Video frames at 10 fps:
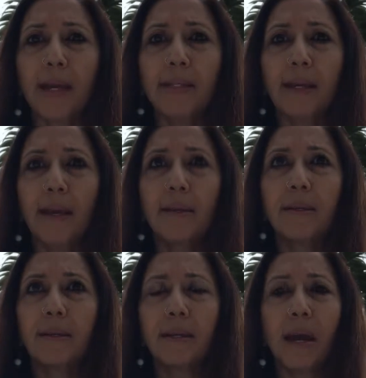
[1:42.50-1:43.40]
said,
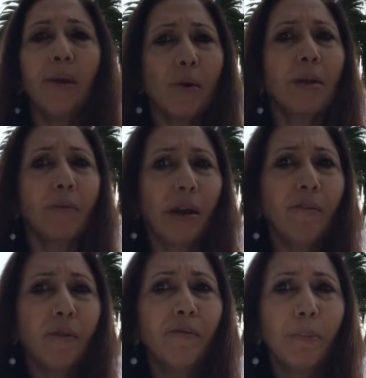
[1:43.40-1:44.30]
did I run away
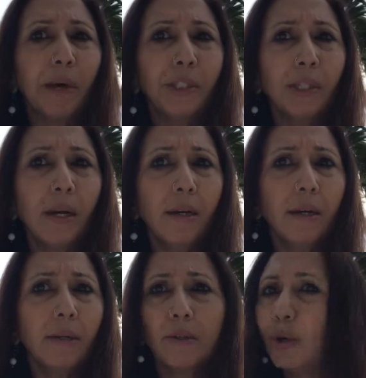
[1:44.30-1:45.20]
from Vipassana?
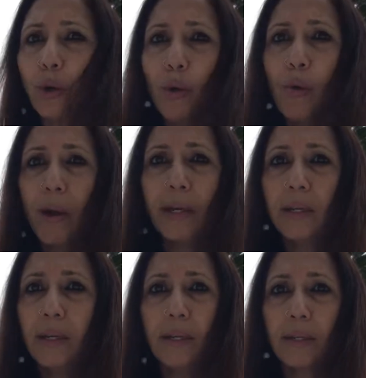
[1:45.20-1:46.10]
No, I
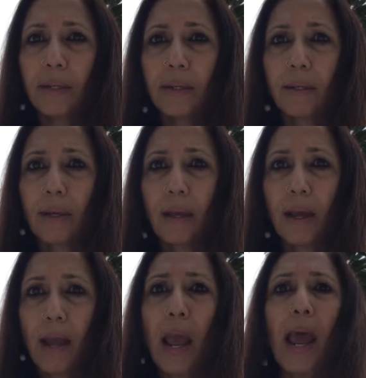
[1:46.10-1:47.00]
didn't.
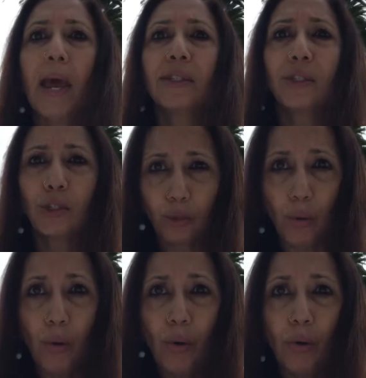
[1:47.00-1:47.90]
And
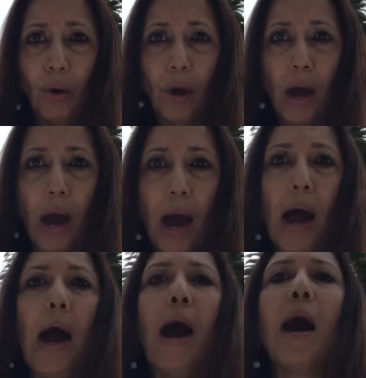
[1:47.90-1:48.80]
so,
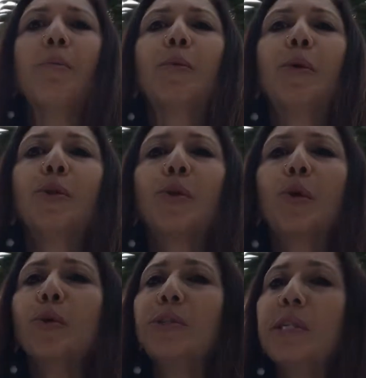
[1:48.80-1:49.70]
I'm going to
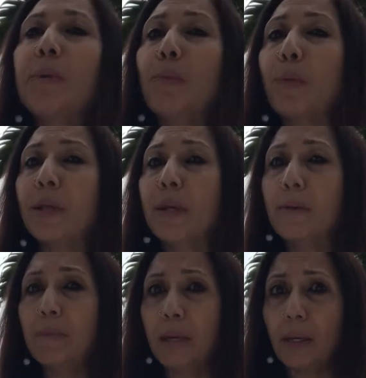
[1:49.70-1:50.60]
go deep
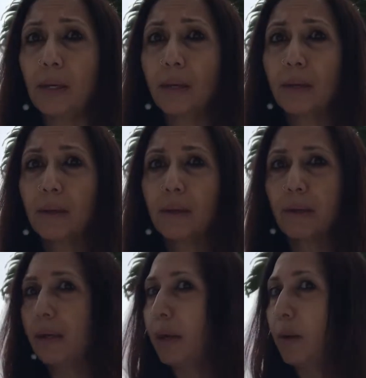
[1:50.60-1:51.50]
within me.
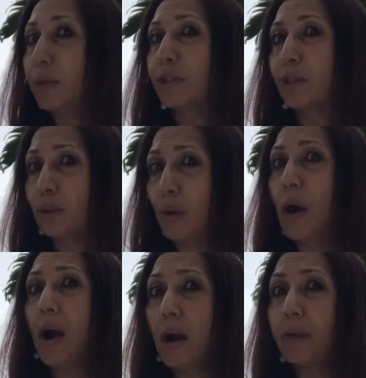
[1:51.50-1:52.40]
It was so
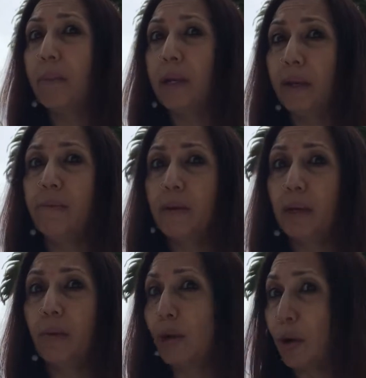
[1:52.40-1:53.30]
hard, believe
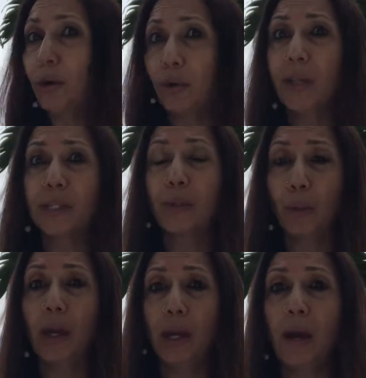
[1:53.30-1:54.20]
me. We all know that's
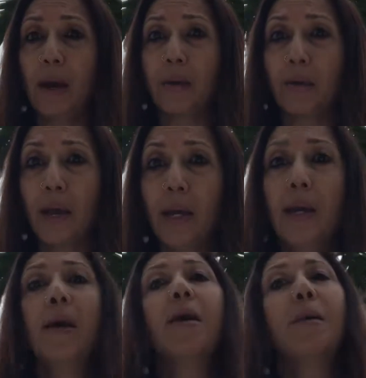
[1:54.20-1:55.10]
really hard, right?
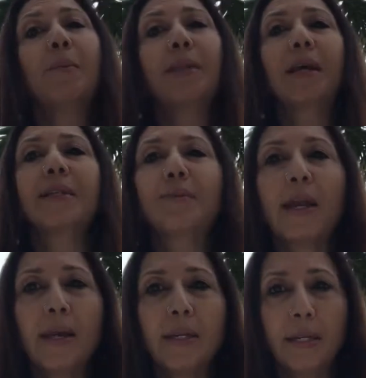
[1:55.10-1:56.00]
That's what
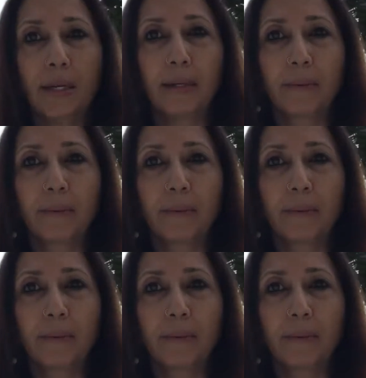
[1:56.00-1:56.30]
I did.